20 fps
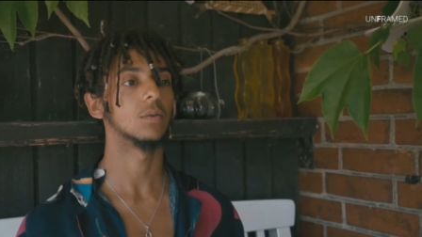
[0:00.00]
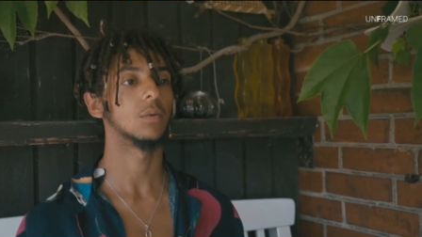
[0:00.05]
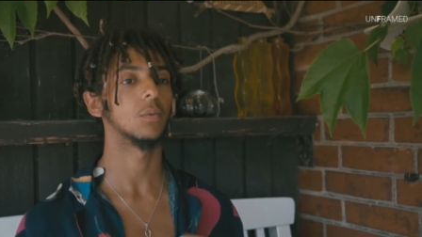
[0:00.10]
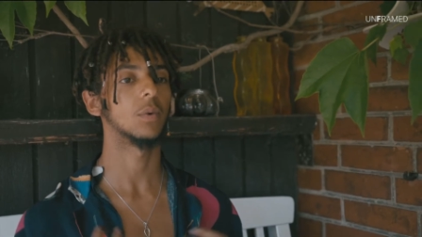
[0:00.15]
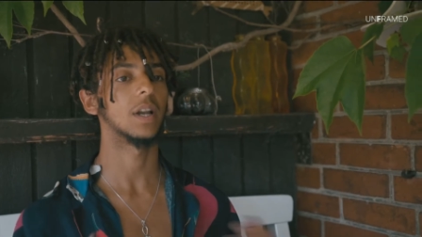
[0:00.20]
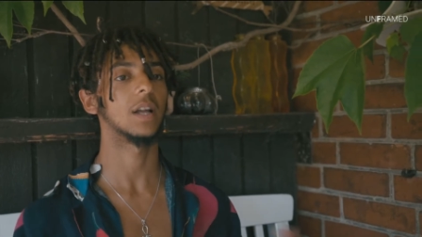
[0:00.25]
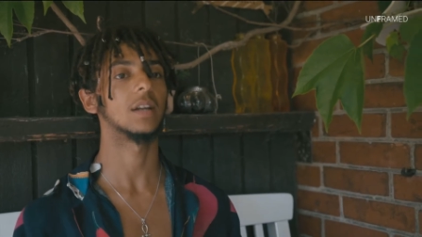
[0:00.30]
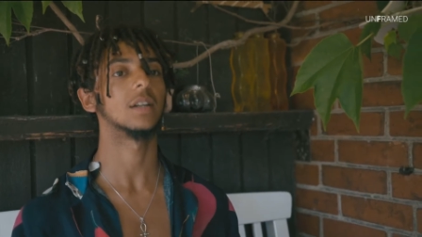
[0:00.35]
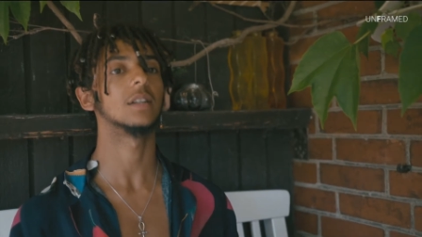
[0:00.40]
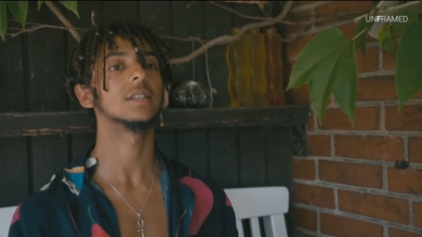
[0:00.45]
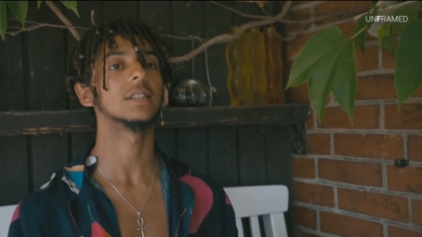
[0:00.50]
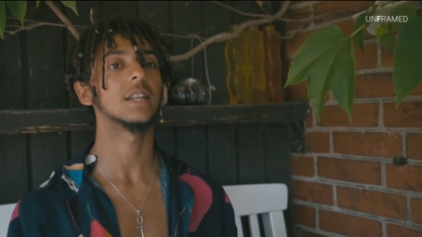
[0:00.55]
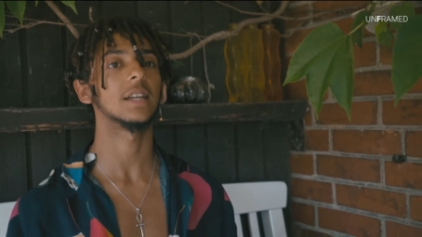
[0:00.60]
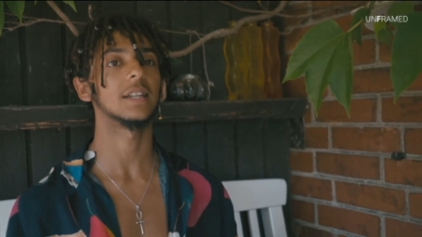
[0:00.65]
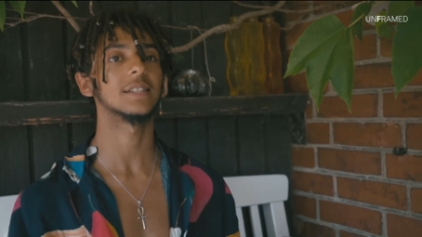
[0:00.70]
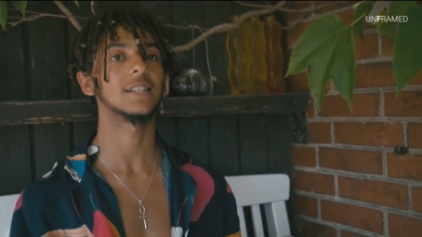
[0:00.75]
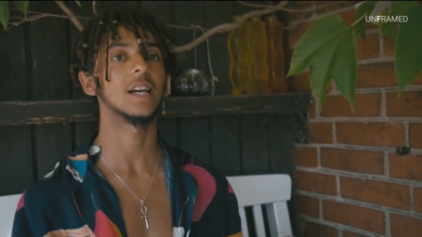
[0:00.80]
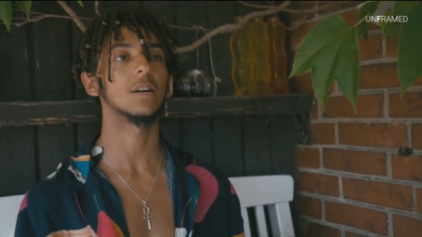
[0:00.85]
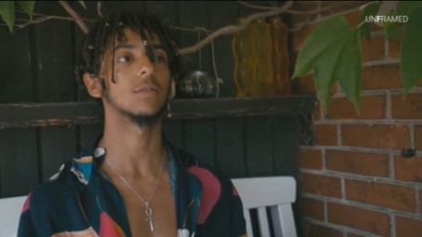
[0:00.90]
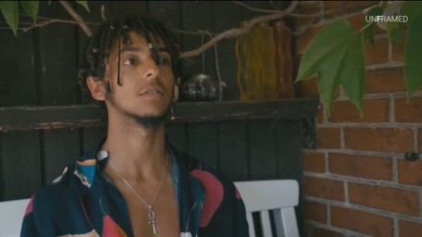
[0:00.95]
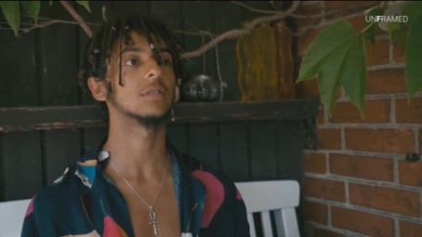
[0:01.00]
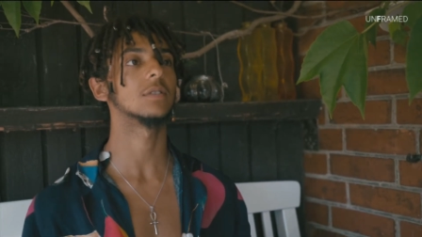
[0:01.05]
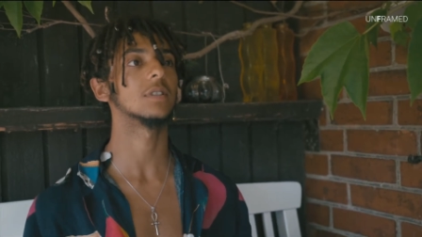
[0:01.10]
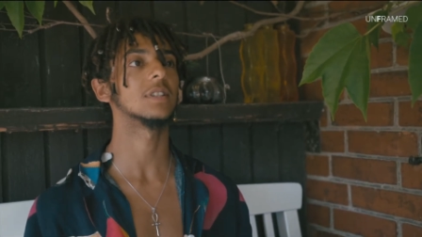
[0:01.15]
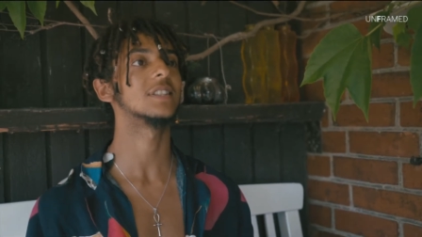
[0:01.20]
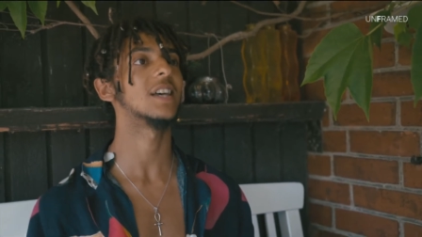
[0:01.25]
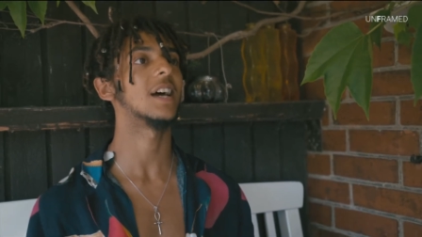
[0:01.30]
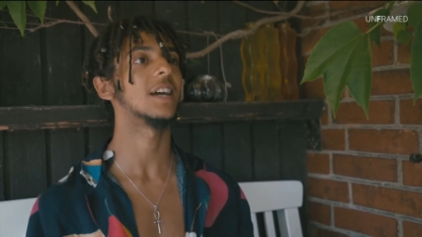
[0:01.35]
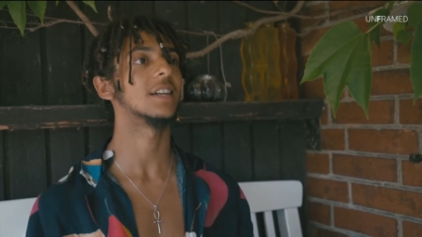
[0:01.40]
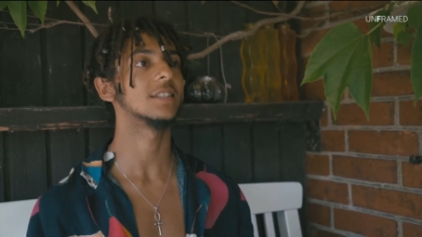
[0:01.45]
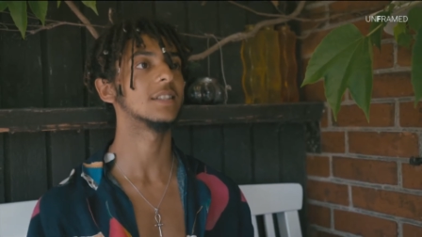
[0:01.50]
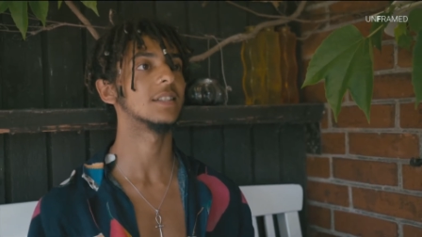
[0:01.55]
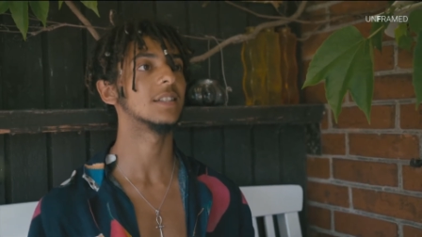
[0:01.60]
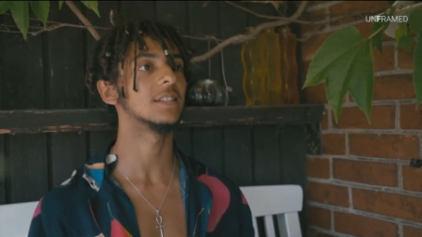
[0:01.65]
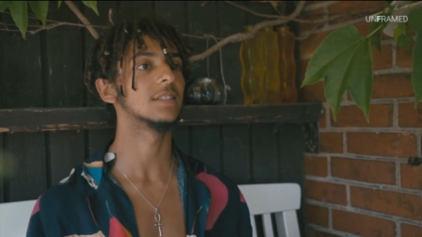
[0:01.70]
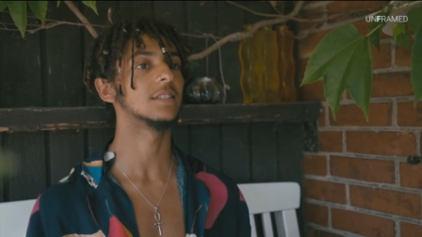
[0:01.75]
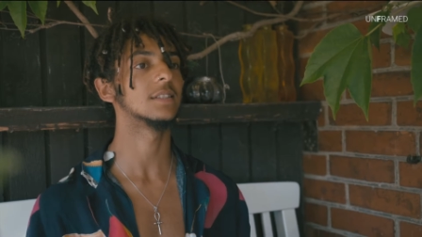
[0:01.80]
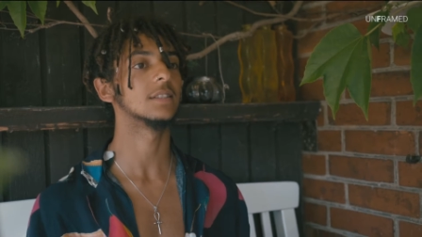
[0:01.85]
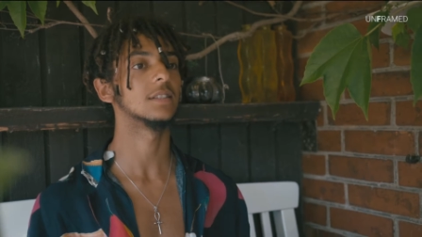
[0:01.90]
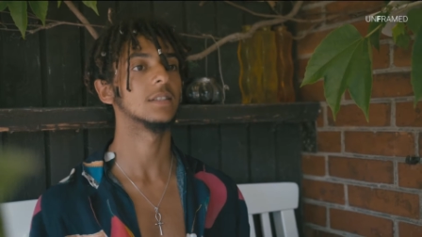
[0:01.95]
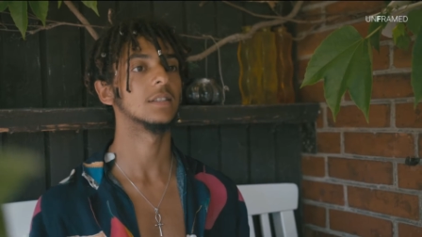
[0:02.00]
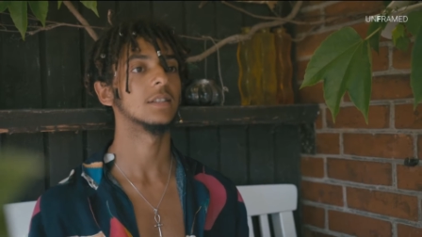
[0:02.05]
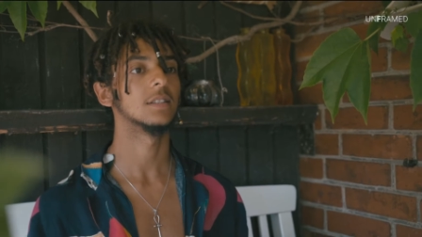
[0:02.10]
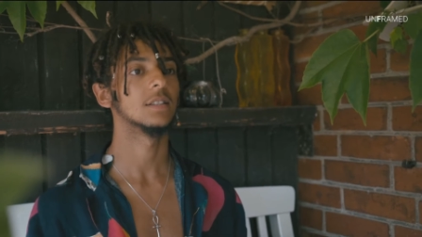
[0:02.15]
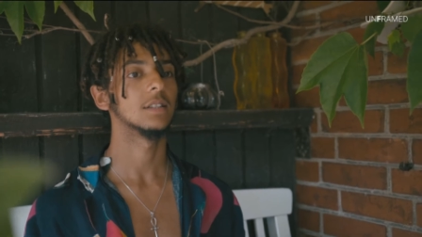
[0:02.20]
when I say sound scientist,